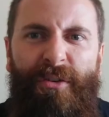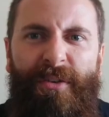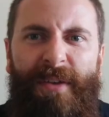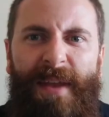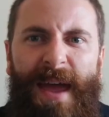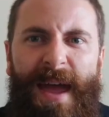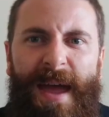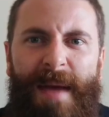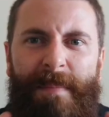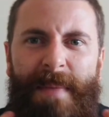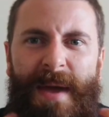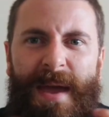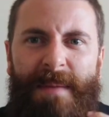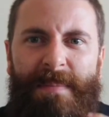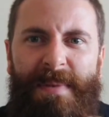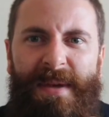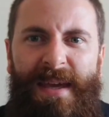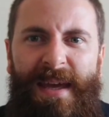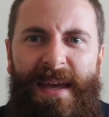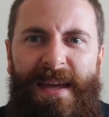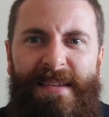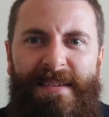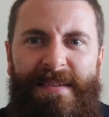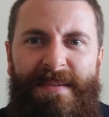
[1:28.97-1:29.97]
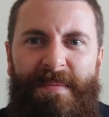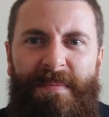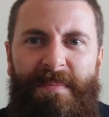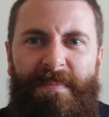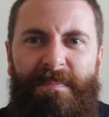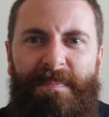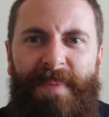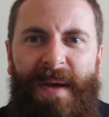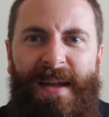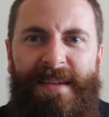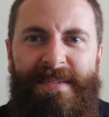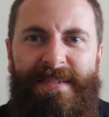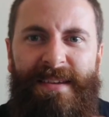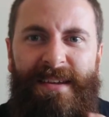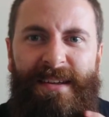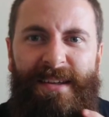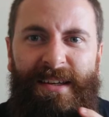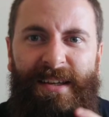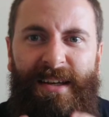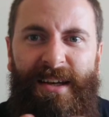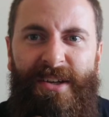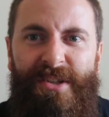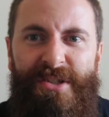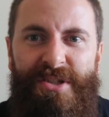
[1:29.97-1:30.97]
on there. Maybe get some butter,
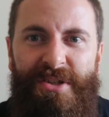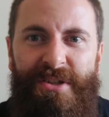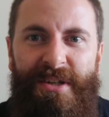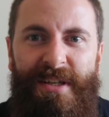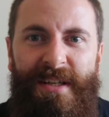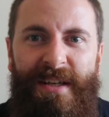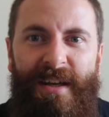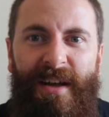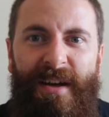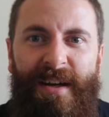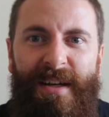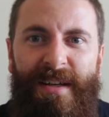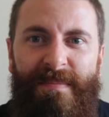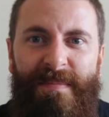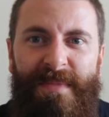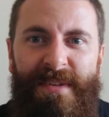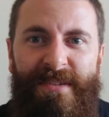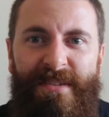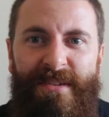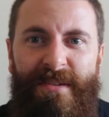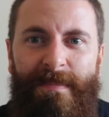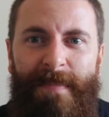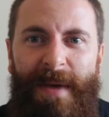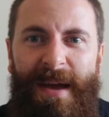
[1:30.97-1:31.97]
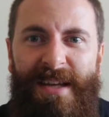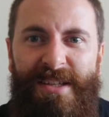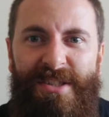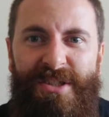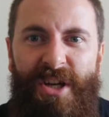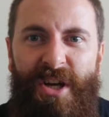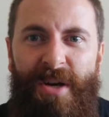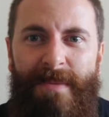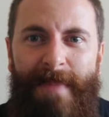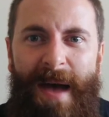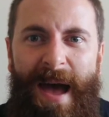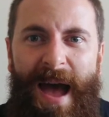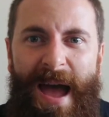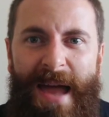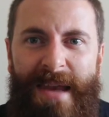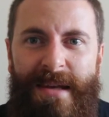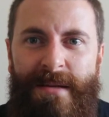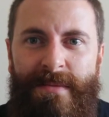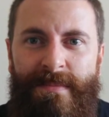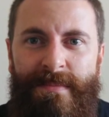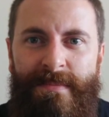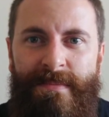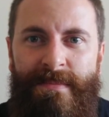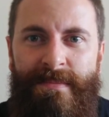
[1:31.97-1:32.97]
you know, during night, Mr. Macho
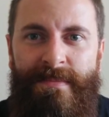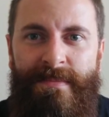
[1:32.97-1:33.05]
Man.